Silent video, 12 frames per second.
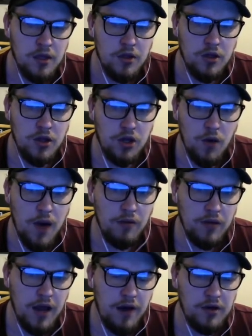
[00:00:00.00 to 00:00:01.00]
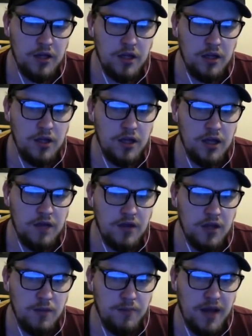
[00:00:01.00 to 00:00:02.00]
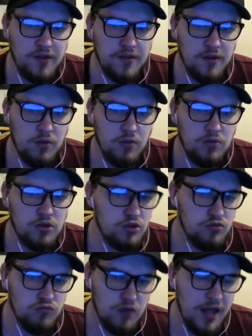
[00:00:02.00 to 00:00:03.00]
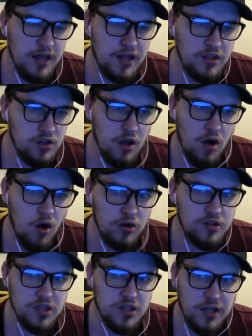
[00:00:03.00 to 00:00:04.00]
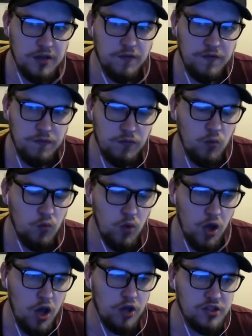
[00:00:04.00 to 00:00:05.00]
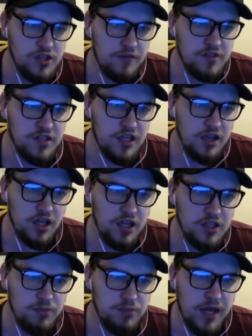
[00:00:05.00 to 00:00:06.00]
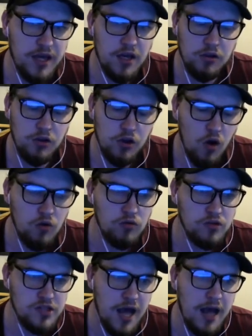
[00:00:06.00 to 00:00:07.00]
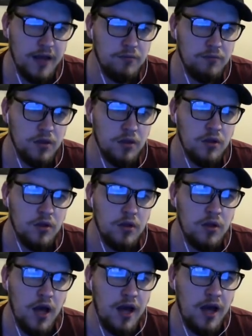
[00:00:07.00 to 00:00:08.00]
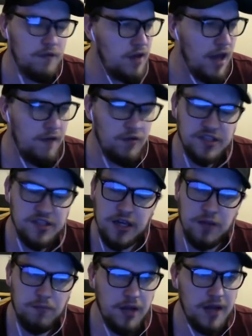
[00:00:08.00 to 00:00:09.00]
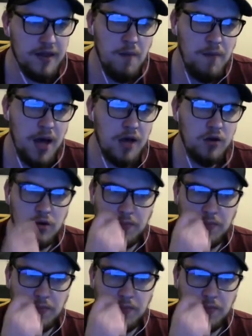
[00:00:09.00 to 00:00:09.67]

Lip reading: You go out there and you give it your best, and we were just really honestly the worst I've seen Leeds play in a long time, and I've never seen them play that bad under